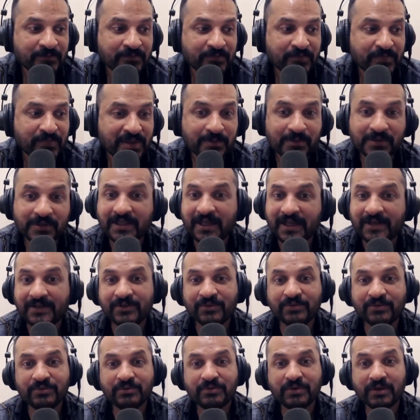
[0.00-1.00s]
people that
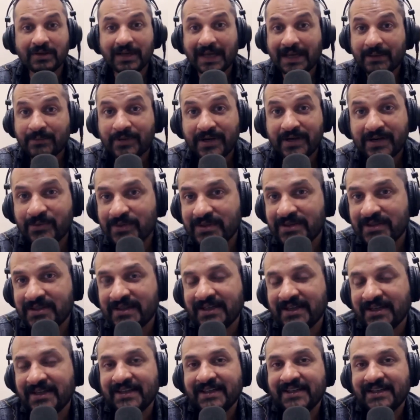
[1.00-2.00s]
you collaborate with,
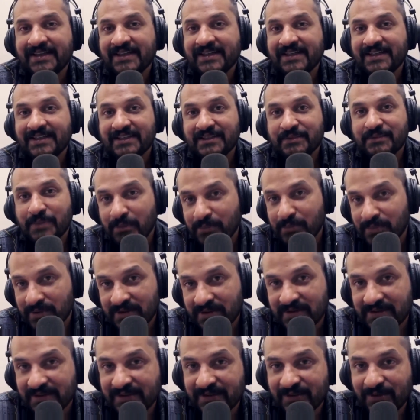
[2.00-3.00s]
remember
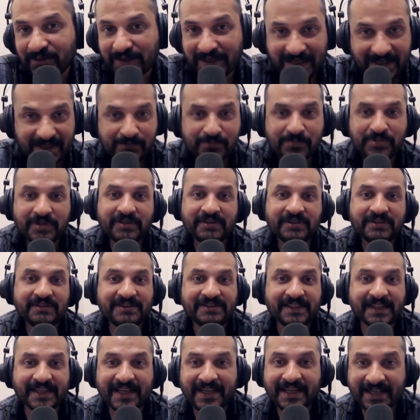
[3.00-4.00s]
to keep
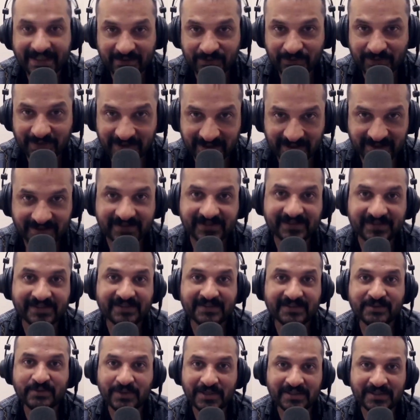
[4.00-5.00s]
checking in with this
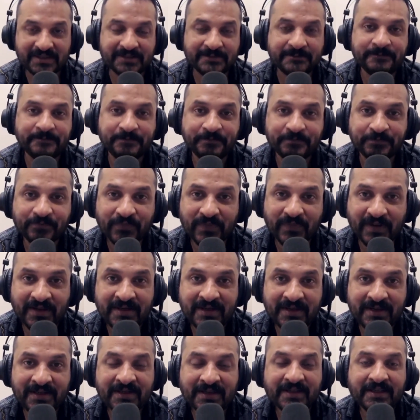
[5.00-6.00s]
question,
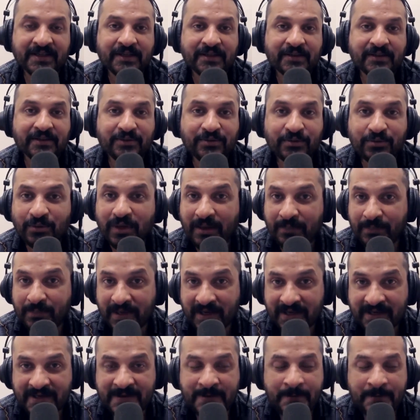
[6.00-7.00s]
right? Who am
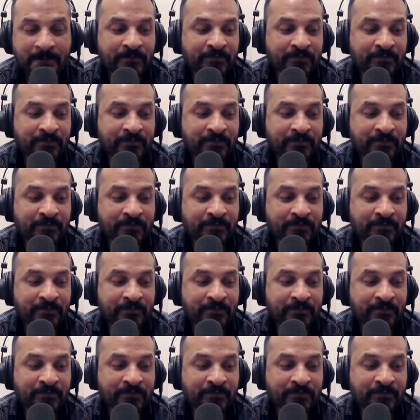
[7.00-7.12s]
I?